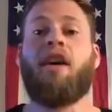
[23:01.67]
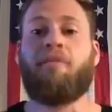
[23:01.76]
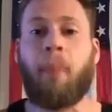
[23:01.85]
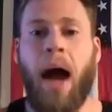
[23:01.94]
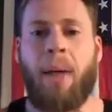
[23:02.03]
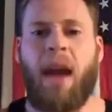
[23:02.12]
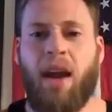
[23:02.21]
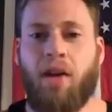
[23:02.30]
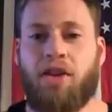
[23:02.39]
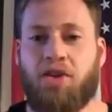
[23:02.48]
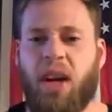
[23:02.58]
of my man
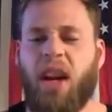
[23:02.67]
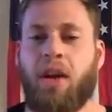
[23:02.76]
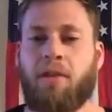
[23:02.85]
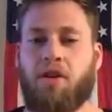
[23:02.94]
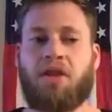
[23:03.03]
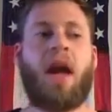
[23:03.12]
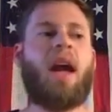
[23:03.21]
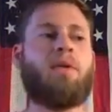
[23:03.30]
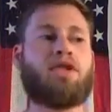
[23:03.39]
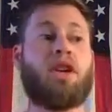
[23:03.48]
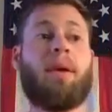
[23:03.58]
on the street interviews.
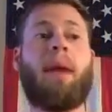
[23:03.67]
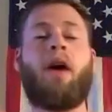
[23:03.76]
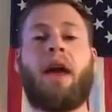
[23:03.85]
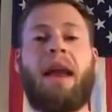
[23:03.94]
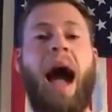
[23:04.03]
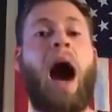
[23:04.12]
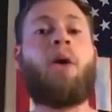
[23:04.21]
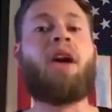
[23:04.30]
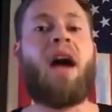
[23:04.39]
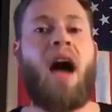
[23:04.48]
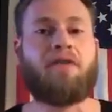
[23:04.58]
It was going to be about an hour
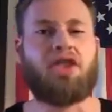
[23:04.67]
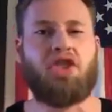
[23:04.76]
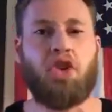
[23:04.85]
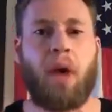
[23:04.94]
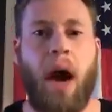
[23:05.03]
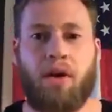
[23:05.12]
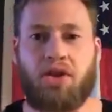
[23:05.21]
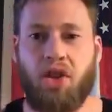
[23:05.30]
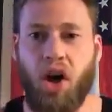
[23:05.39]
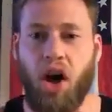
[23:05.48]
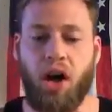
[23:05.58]
and a half to 2 hours
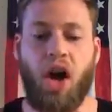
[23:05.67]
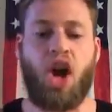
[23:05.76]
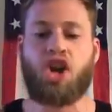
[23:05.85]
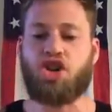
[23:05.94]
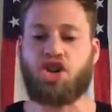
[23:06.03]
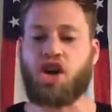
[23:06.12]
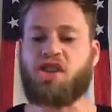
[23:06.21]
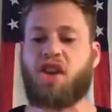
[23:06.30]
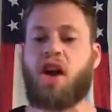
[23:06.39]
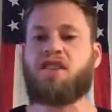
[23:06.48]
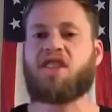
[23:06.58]
long.
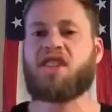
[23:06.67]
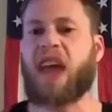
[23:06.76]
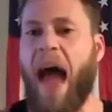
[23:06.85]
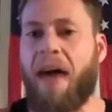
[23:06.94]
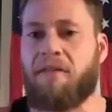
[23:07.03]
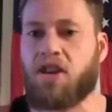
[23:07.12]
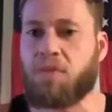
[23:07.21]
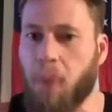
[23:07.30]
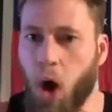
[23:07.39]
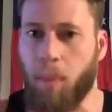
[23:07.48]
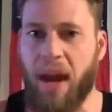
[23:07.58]
Just savage
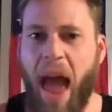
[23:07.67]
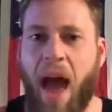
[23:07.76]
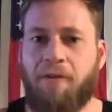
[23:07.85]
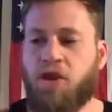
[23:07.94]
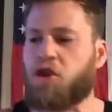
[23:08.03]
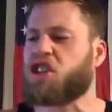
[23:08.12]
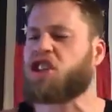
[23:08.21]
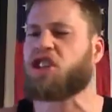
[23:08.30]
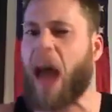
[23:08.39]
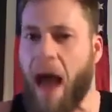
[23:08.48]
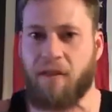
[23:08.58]
moment after
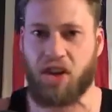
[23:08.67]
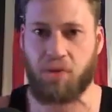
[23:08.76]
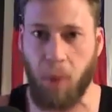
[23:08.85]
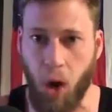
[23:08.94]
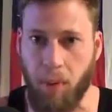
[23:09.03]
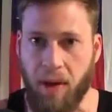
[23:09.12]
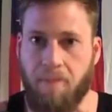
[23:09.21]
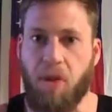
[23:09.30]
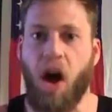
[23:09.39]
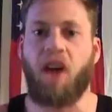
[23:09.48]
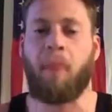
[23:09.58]
savage moment
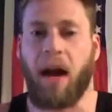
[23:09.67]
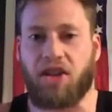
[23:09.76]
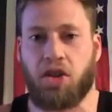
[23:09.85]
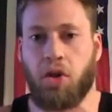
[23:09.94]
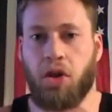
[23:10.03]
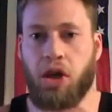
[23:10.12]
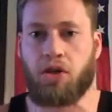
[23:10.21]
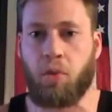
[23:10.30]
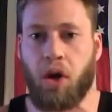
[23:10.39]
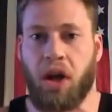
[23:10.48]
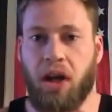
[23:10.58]
of my 2 years
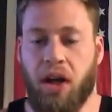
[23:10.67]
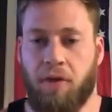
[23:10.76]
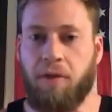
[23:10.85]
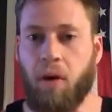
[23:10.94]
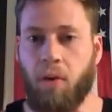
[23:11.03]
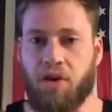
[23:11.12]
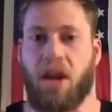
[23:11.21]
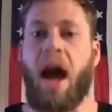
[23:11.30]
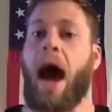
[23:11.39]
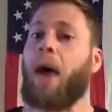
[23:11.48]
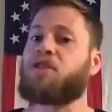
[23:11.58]
working at Infowars.
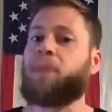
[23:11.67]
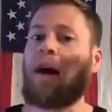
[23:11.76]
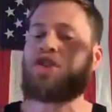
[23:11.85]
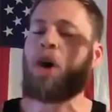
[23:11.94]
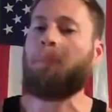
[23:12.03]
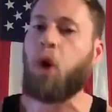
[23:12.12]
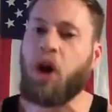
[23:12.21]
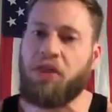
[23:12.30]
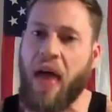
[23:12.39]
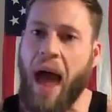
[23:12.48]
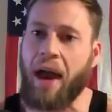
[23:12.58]
I was about to
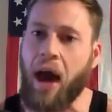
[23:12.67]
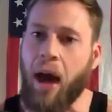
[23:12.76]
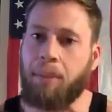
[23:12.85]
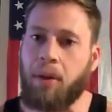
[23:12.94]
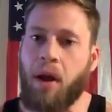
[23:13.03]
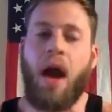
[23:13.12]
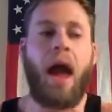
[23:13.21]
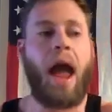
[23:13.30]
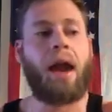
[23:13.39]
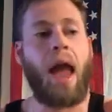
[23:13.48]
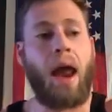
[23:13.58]
put that up
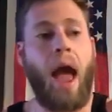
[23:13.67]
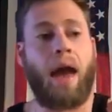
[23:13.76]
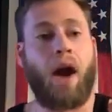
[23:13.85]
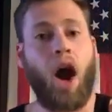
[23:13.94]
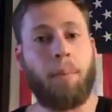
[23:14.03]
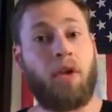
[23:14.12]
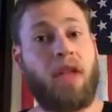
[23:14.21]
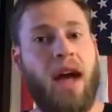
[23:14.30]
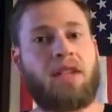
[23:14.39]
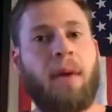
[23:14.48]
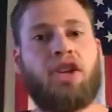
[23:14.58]
and upload
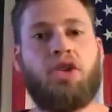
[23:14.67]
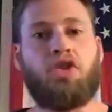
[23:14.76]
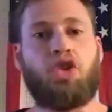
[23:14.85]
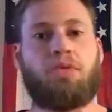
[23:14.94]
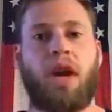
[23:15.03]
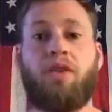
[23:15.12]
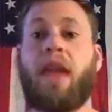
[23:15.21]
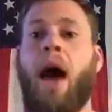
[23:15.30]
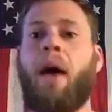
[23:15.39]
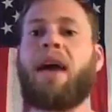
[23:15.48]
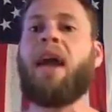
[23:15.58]
that to my YouTube channel.
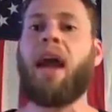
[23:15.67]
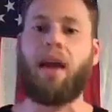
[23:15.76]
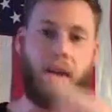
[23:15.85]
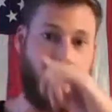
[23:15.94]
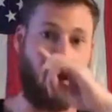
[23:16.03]
Now I can't.